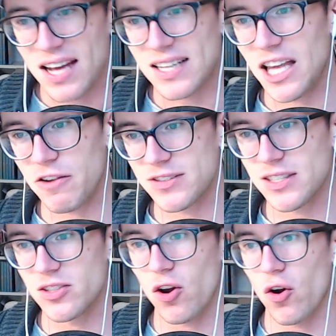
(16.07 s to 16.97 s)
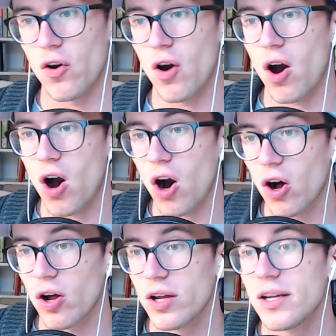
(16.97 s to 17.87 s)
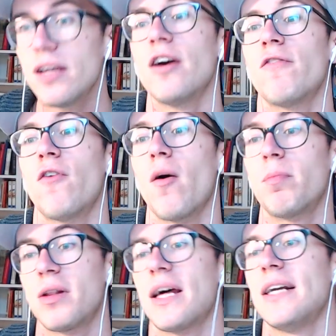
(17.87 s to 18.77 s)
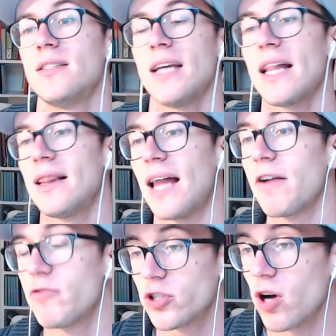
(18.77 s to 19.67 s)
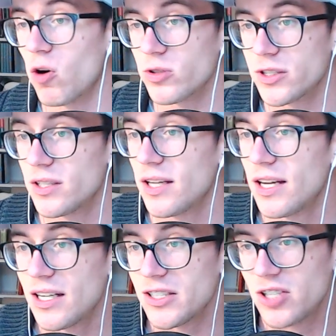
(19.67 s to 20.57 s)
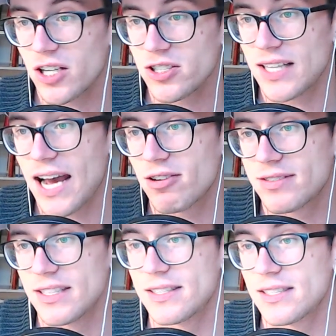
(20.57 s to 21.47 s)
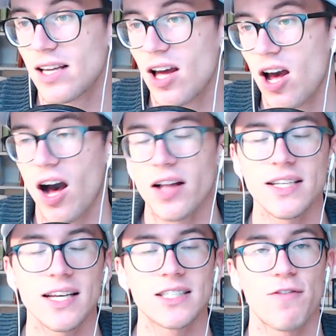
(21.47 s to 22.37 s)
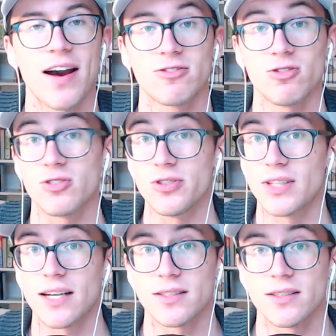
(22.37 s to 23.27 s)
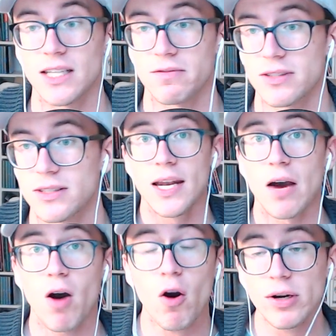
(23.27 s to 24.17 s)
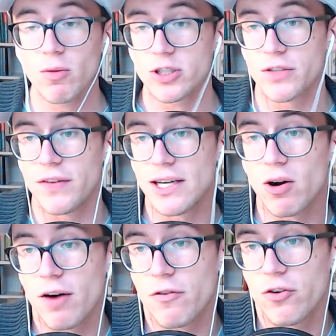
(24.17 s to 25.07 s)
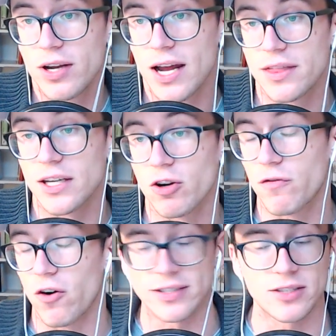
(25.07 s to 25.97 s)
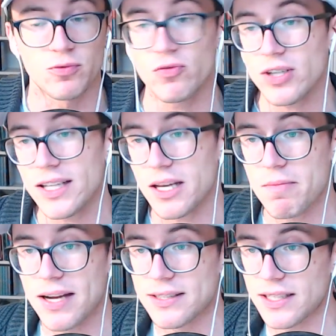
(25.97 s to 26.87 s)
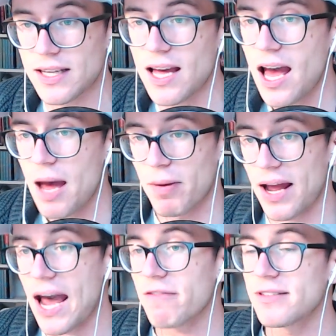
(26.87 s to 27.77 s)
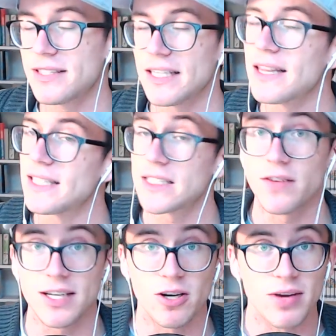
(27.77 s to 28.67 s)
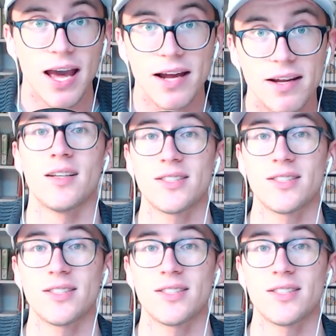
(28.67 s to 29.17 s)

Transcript: Gives it her all for a place at live shows, judges' houses on the X Factor 2017. Now, I already watched a video of her and I think her voice is really amazing, but I haven't seen this video yet.